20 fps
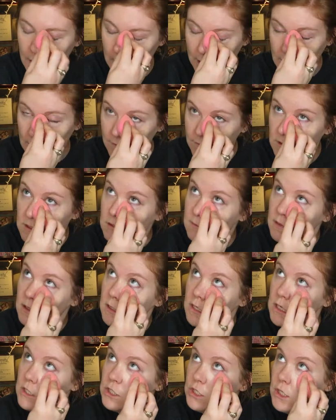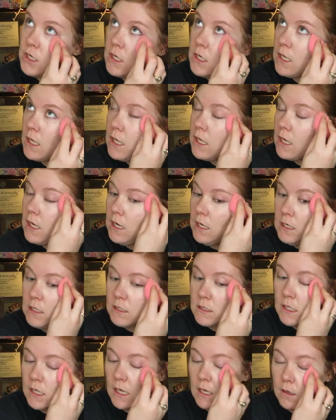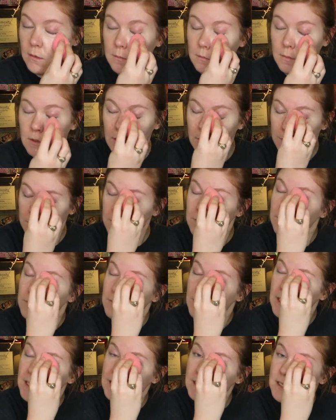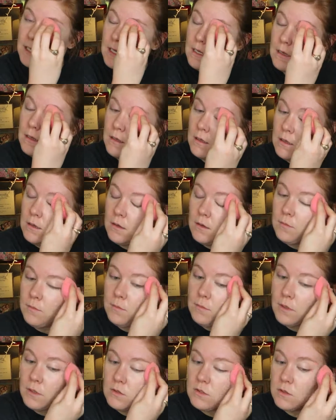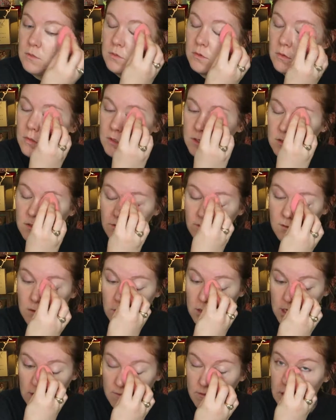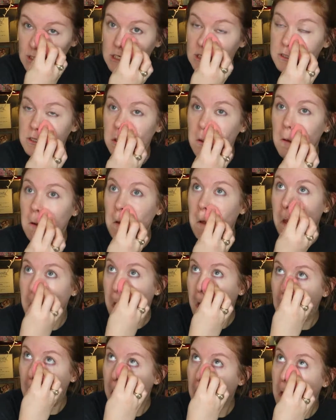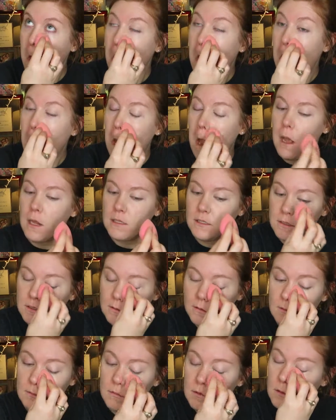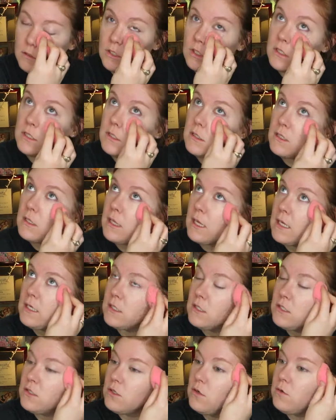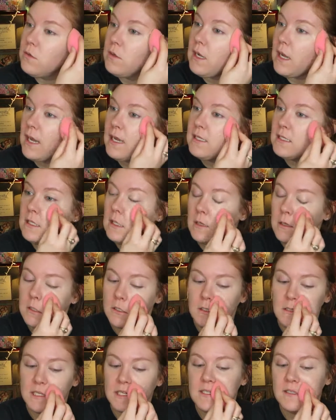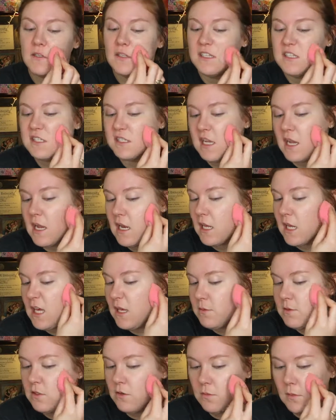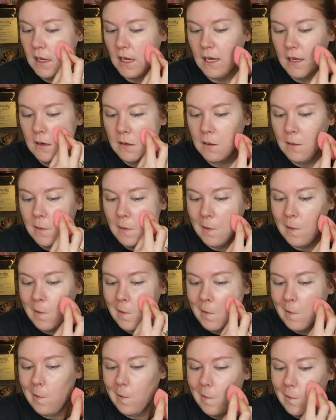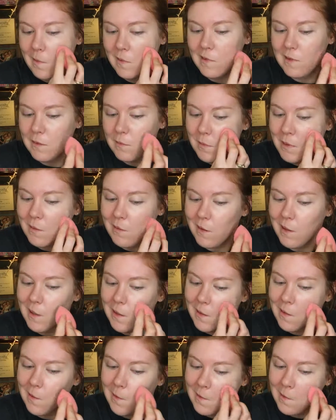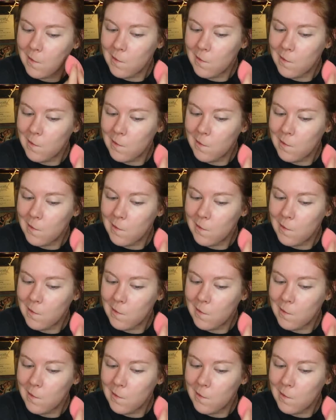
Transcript: I love this foundation. It is like I said, buildable to full coverage. It's just like so nice, and it looks nice on the skin. It keeps you matte. What's happening right here?